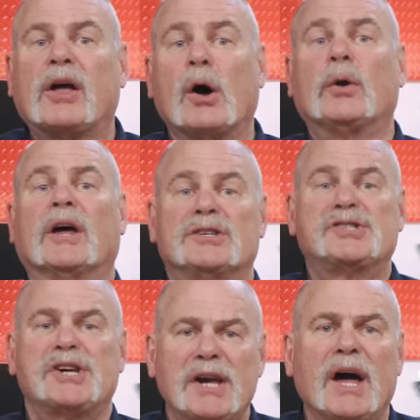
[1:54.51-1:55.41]
go to
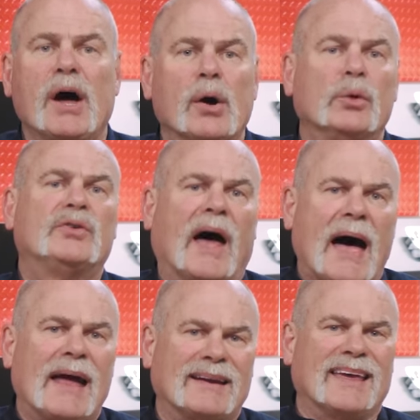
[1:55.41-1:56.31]

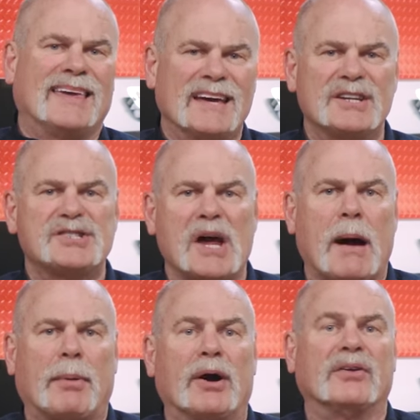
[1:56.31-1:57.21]

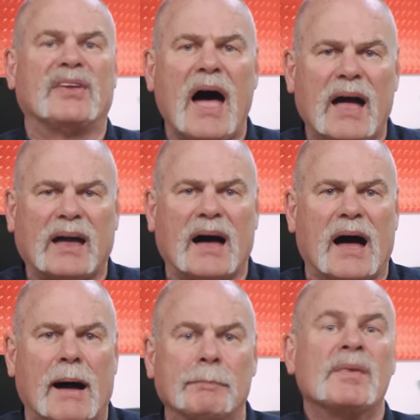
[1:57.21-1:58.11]

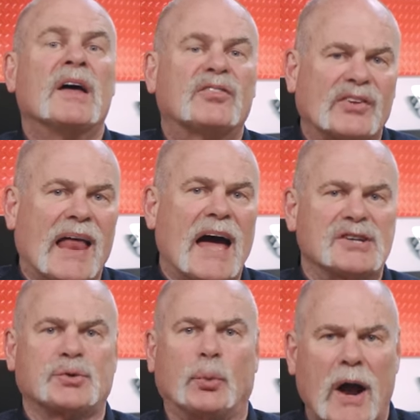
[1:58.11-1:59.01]
go.getjobber.com
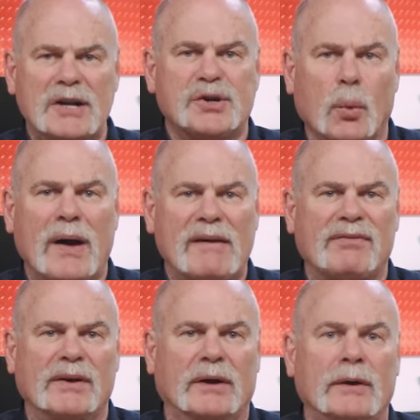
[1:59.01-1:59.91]
slash Roger
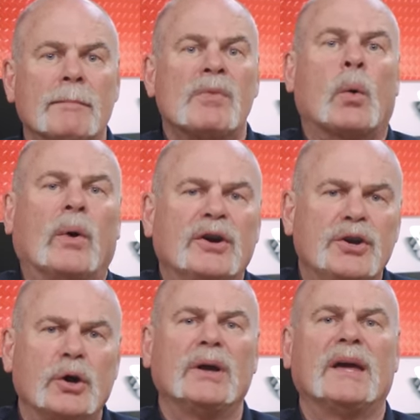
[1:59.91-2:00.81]
Wakefield where
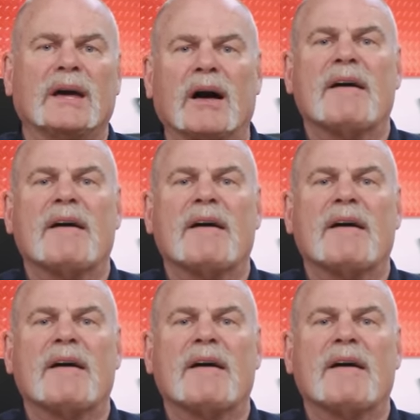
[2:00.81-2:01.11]
you can get